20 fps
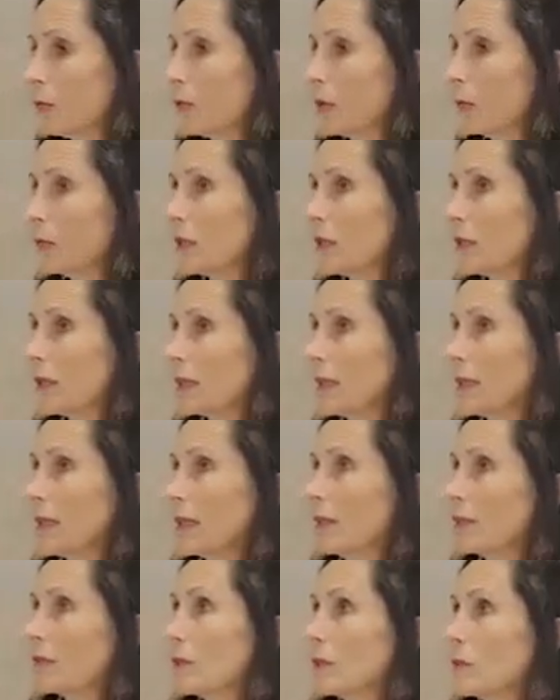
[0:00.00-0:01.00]
women can
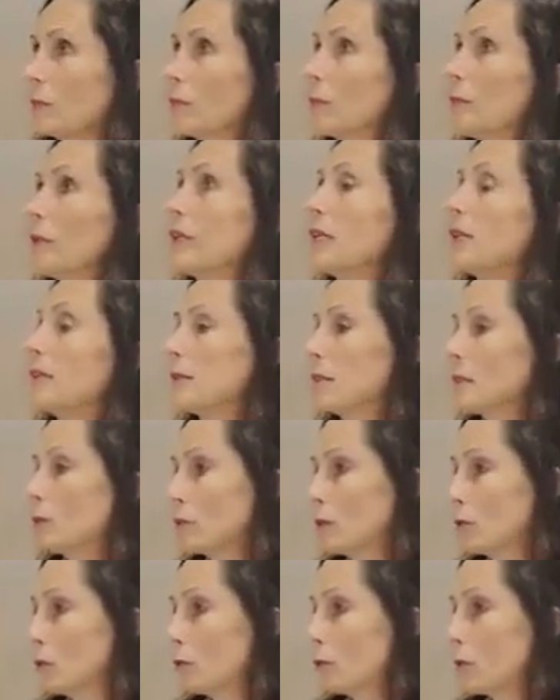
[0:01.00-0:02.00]
have an
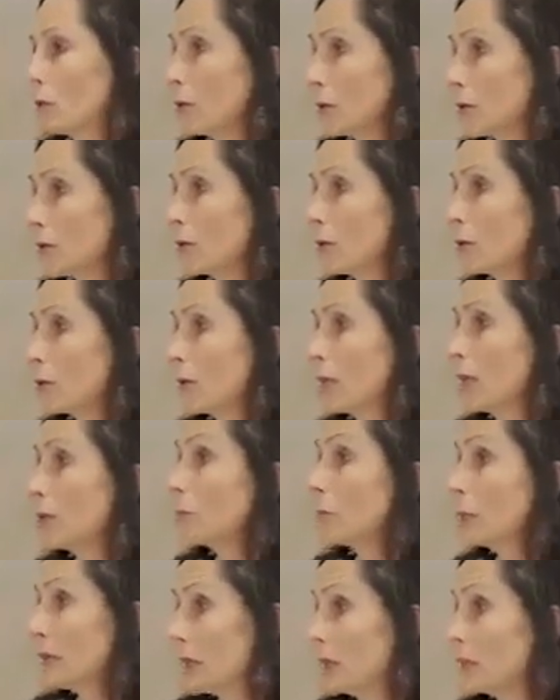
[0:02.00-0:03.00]
amazing role also
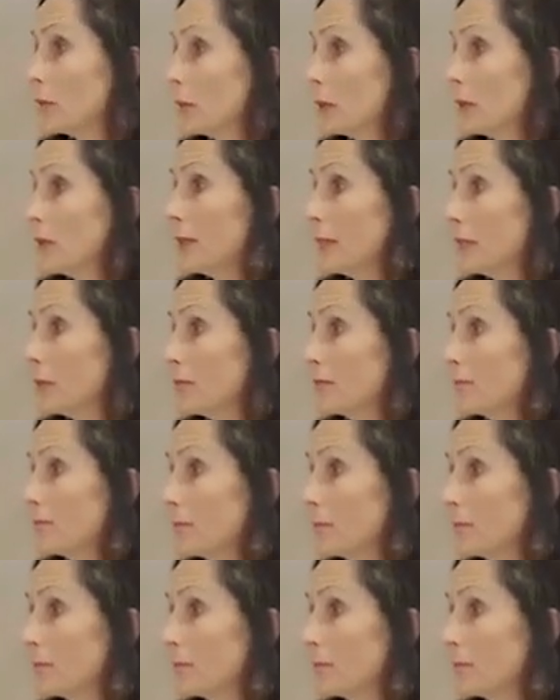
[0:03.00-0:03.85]
in peace building.